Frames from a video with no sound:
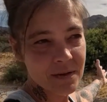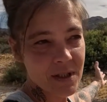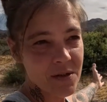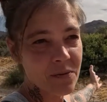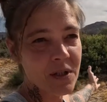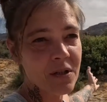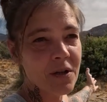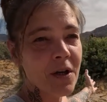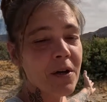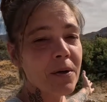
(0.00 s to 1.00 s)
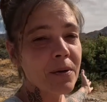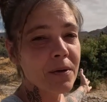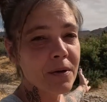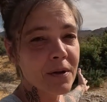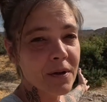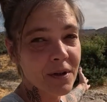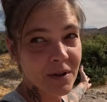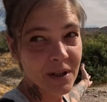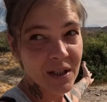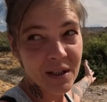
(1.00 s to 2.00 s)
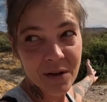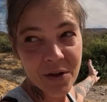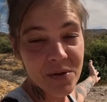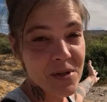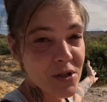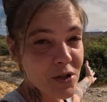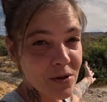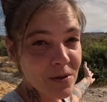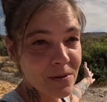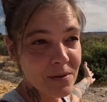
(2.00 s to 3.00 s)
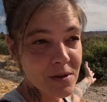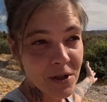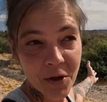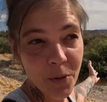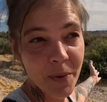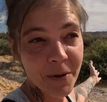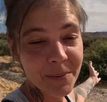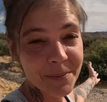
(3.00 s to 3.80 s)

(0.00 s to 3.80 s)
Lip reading: is when you know you're getting close to Tecopa.